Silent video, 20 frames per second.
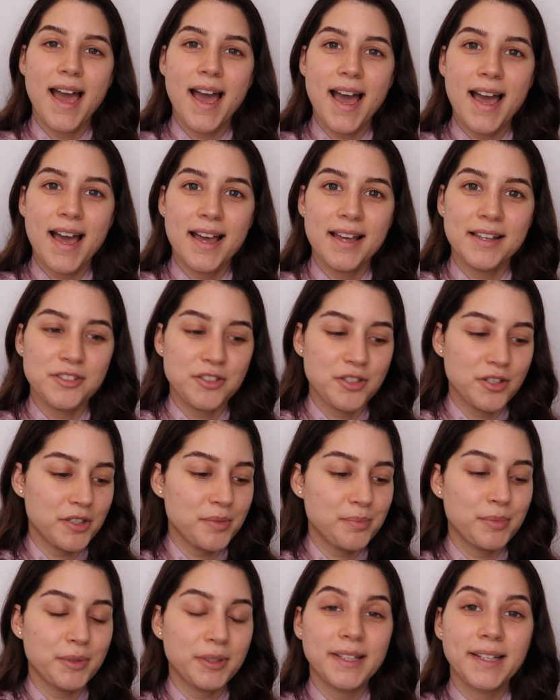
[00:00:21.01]
and
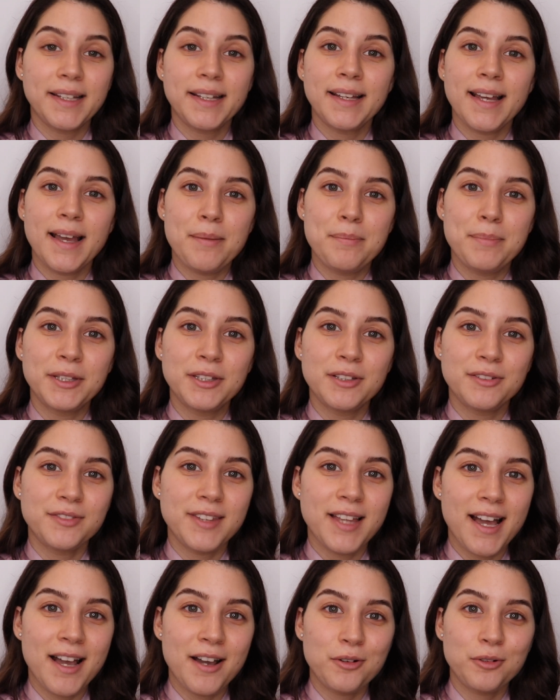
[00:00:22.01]
just putting a bit of
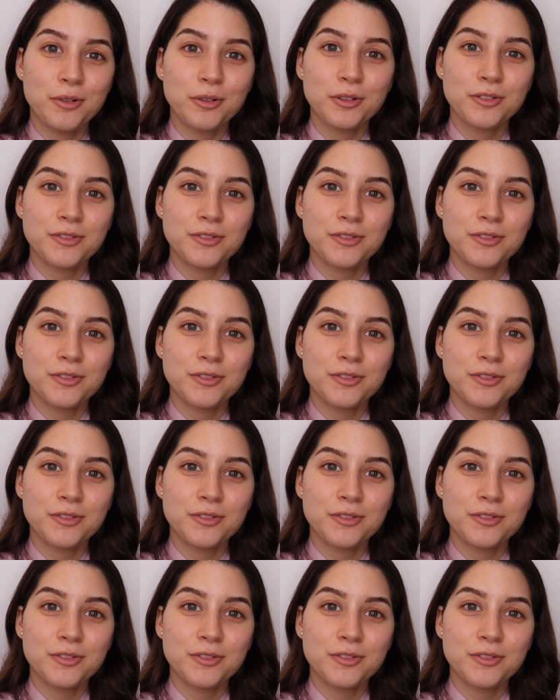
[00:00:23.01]
that all